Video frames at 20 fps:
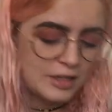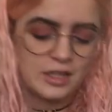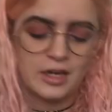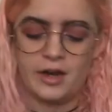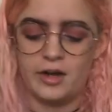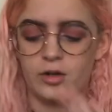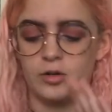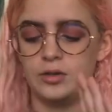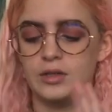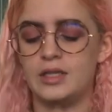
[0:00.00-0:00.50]

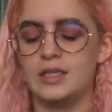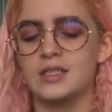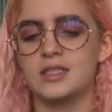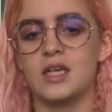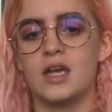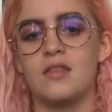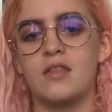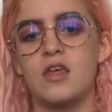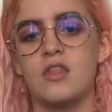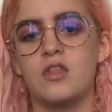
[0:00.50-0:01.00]
yeah, I got
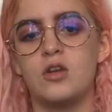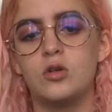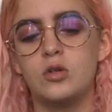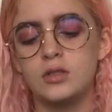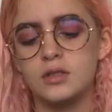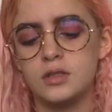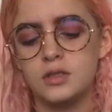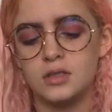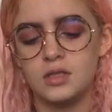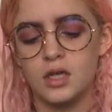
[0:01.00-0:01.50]
these, and they're the
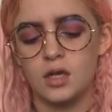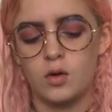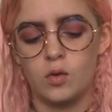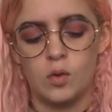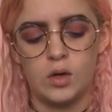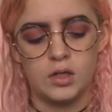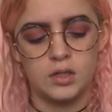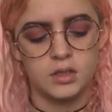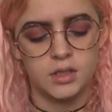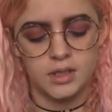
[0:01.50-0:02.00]

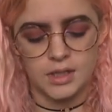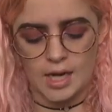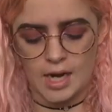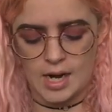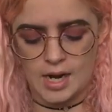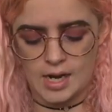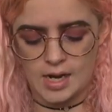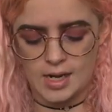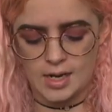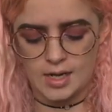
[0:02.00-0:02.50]
non-stick ones,
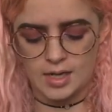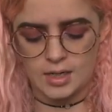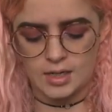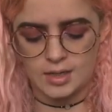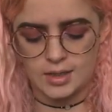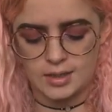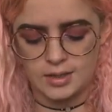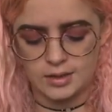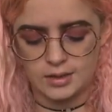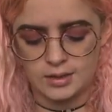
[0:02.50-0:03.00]

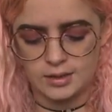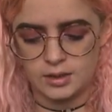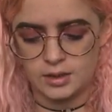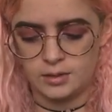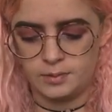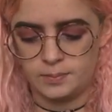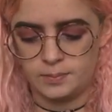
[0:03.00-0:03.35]
and